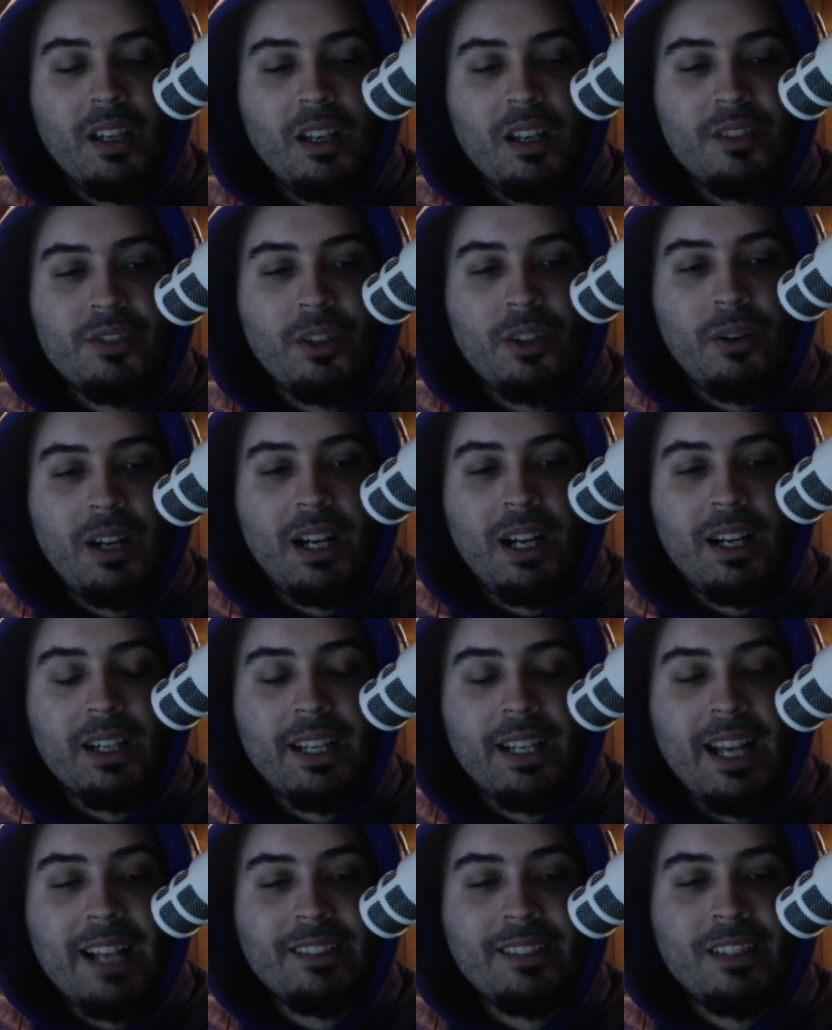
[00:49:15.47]
So
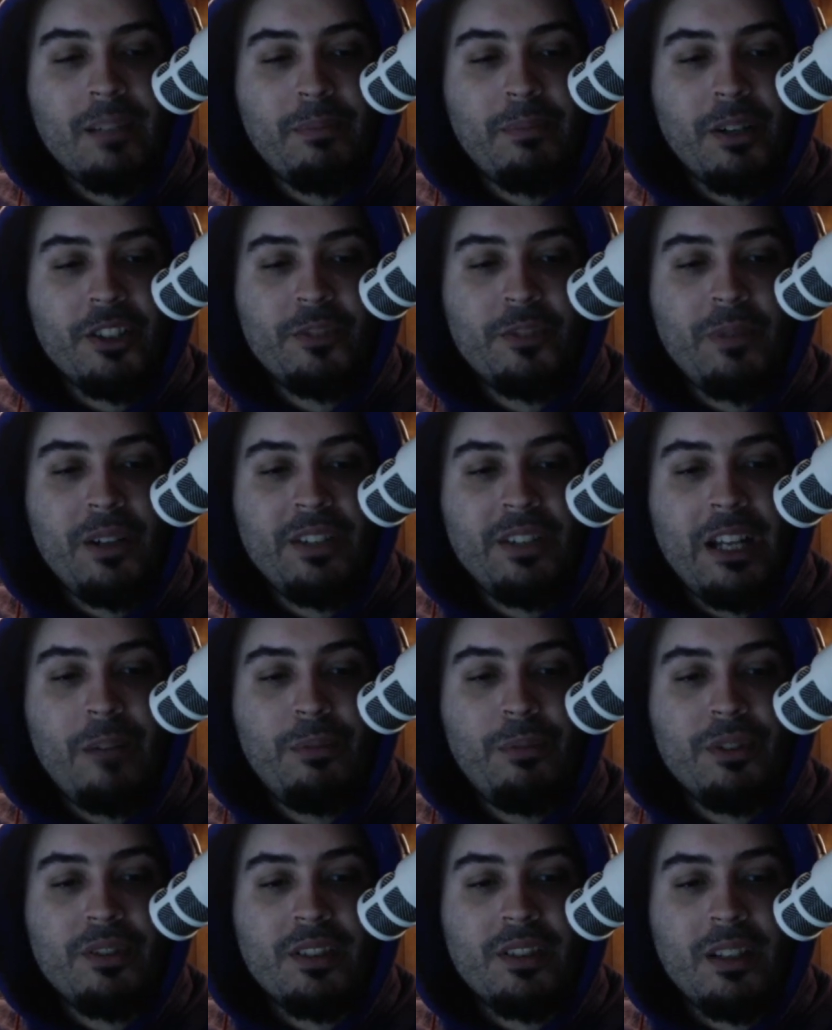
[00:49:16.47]
casting a burst spell now
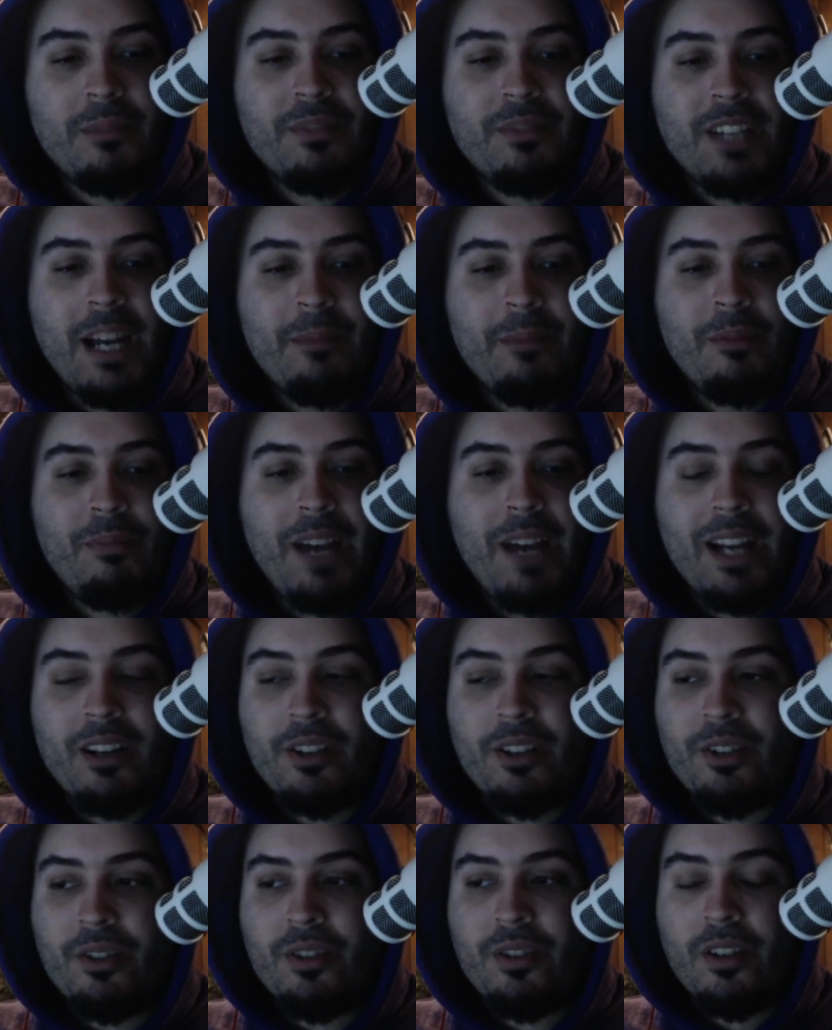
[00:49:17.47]
puts some timer back
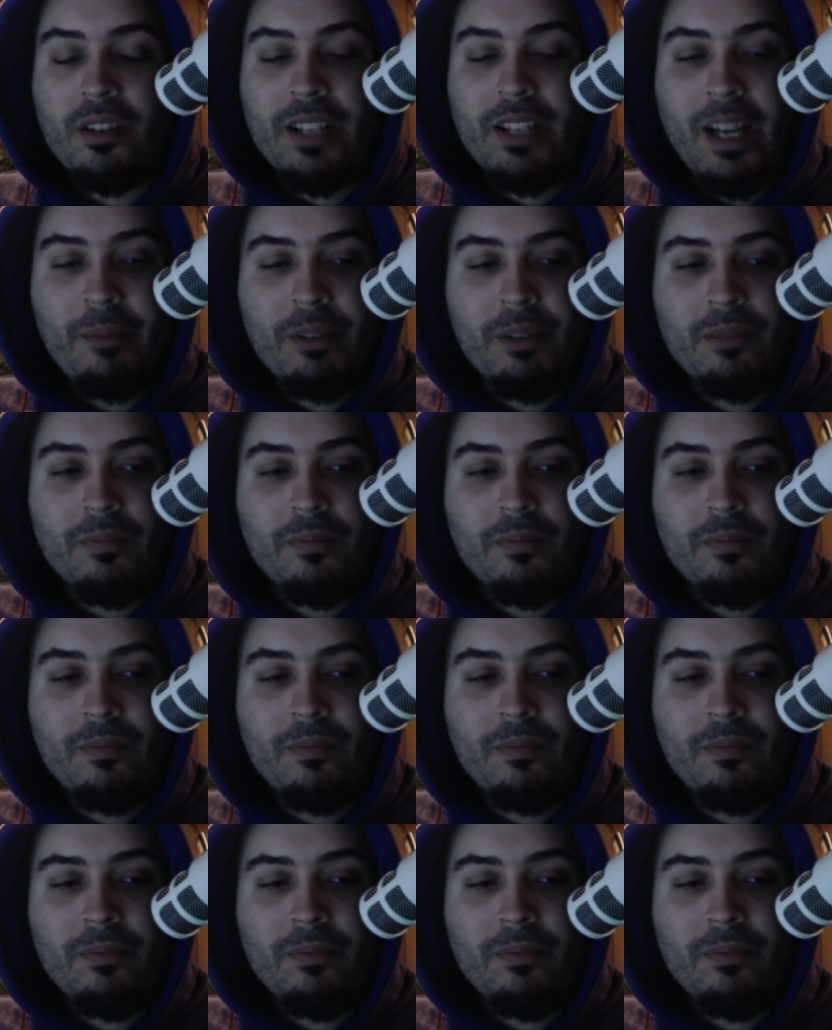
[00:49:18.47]
on your turn timer,